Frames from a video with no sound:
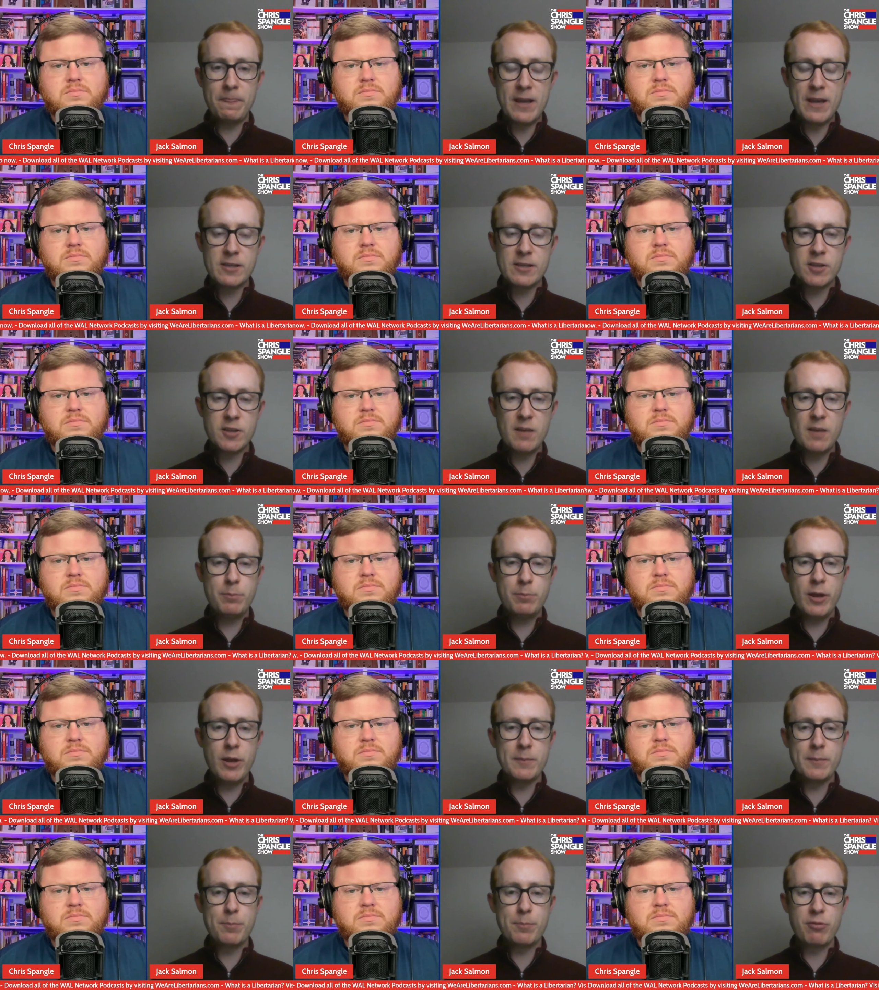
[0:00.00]
Speaker 1: they start
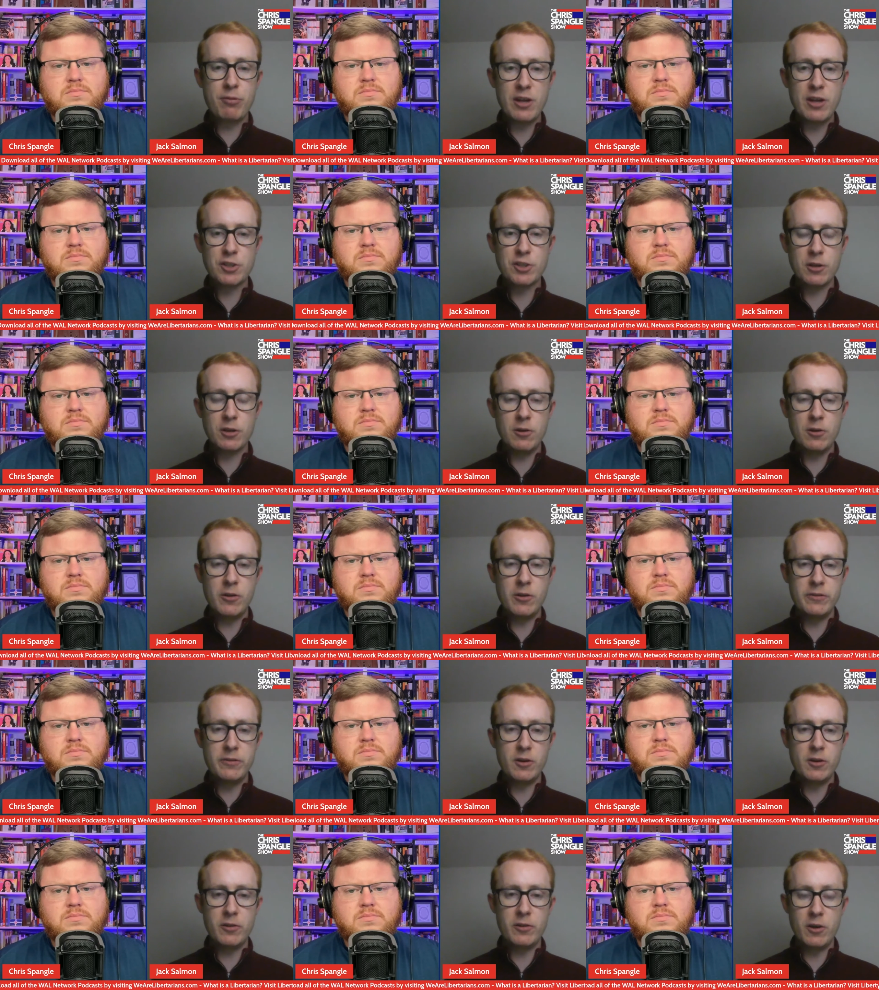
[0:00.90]
putting pressure
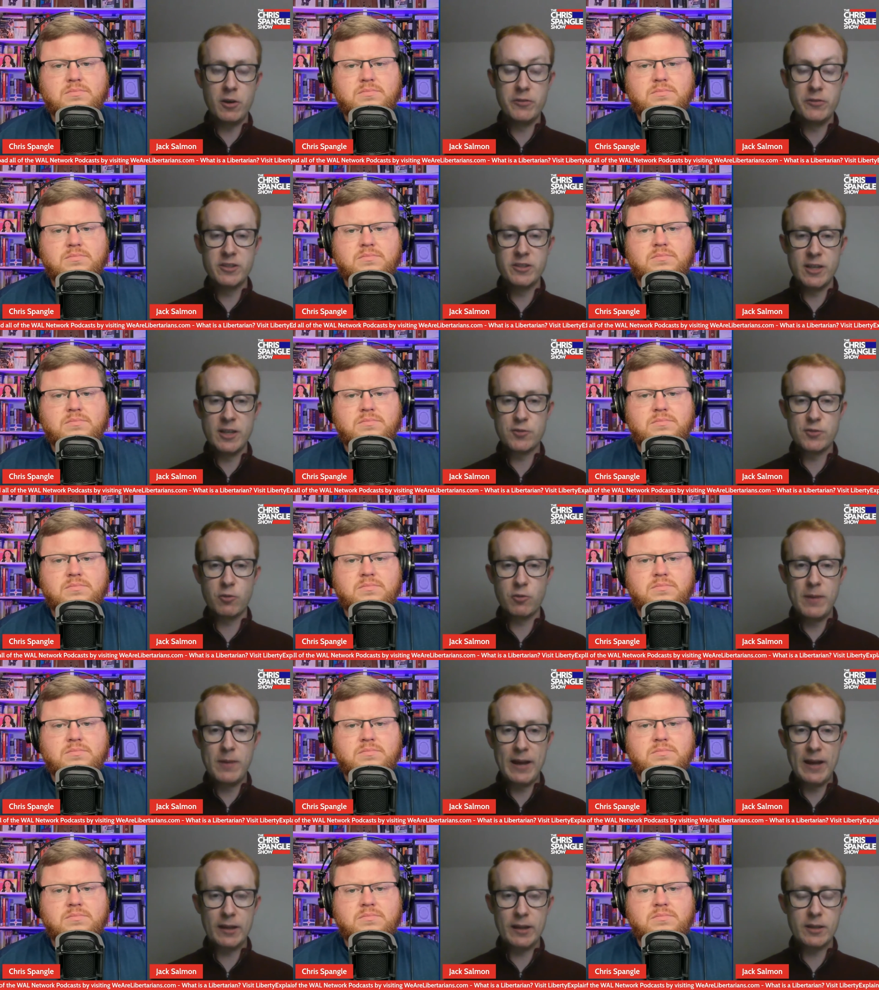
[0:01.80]
on, on, on the
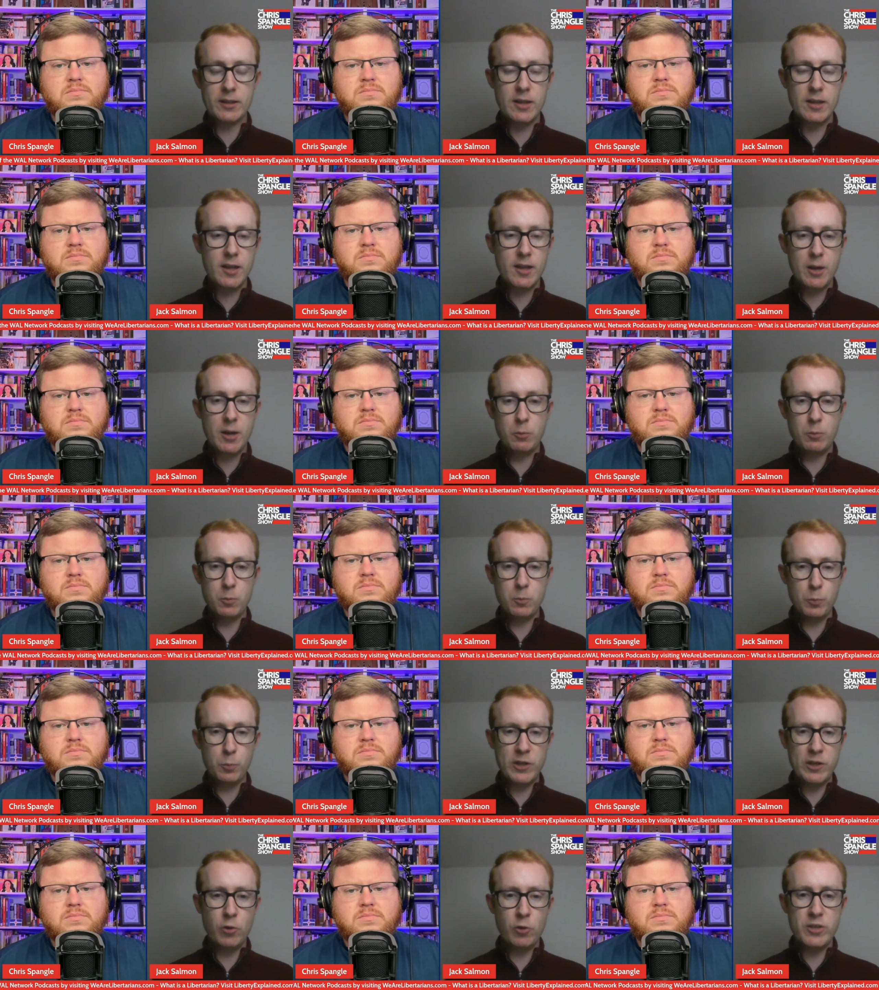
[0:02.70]
central bank.
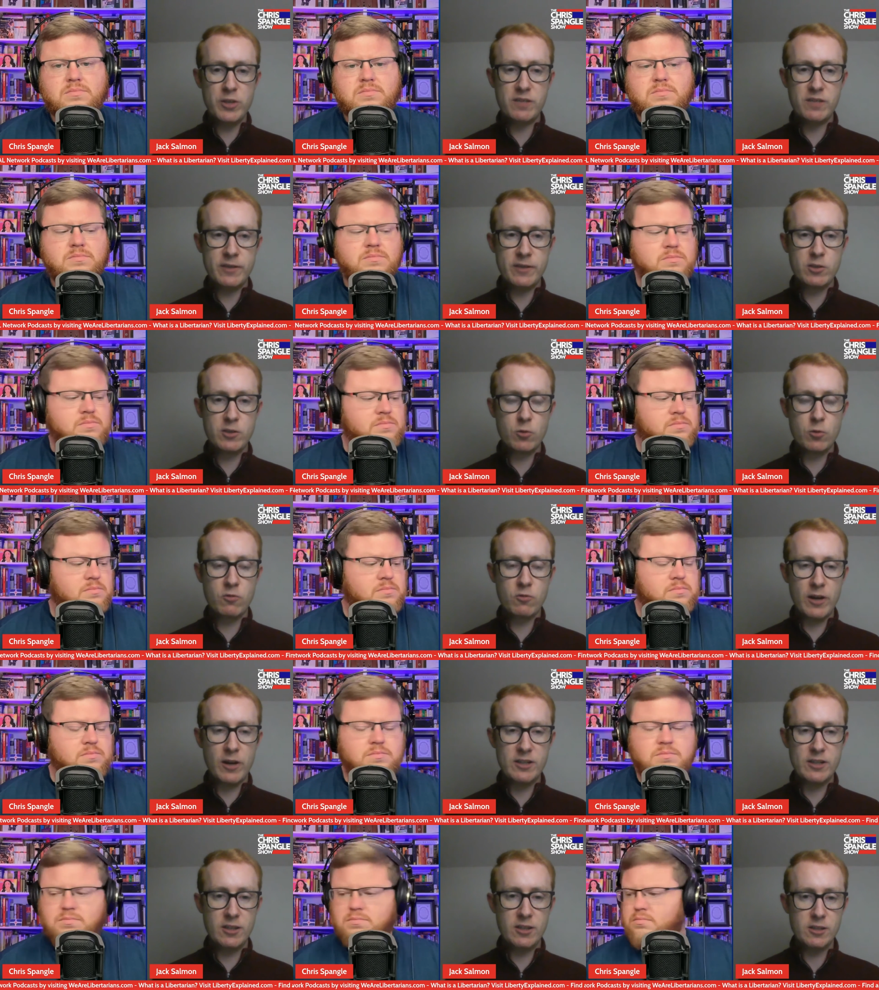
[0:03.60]
We call this fiscal
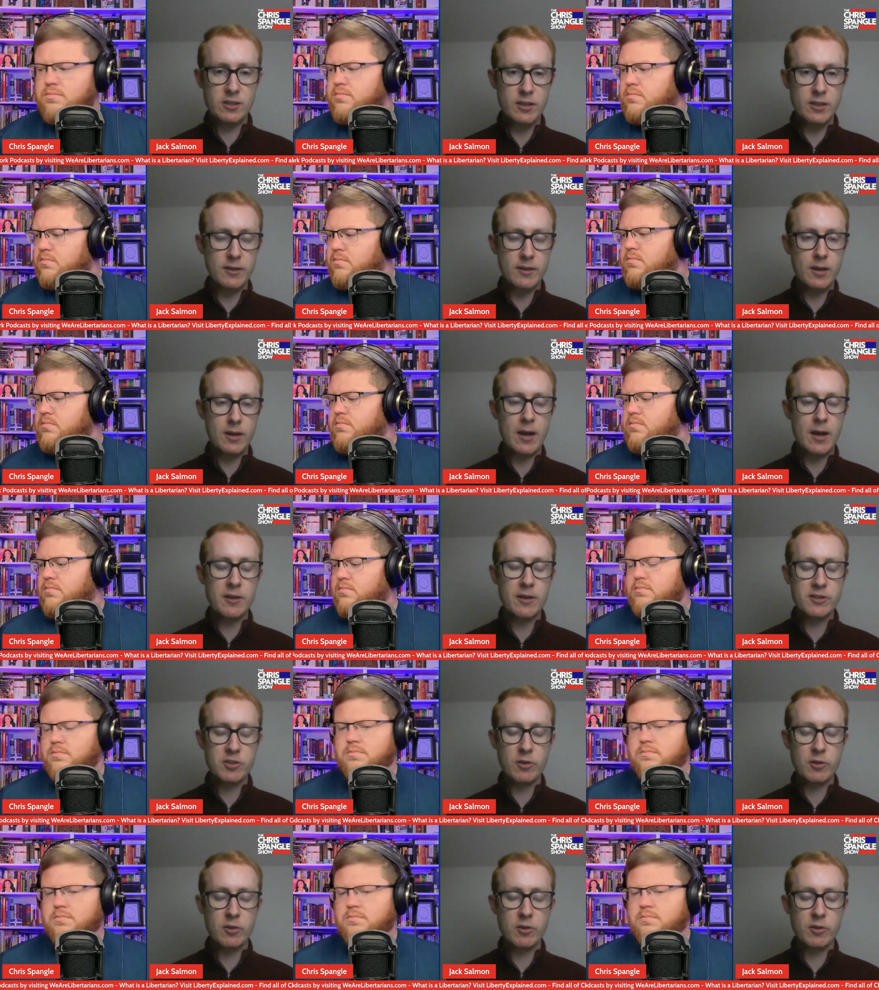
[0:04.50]
crisis, uh,